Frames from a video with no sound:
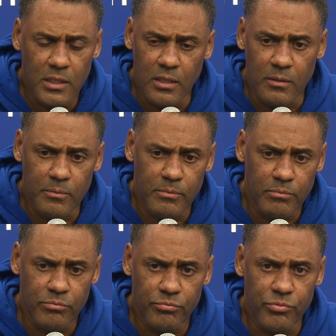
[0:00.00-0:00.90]

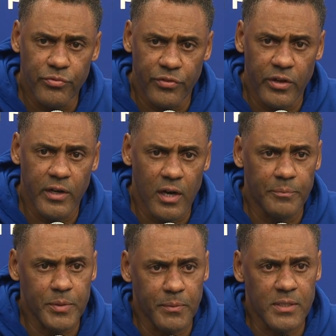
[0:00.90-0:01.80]
we're very
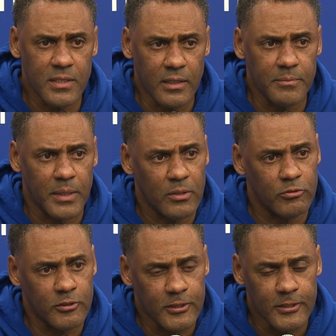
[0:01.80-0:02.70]
optimistic about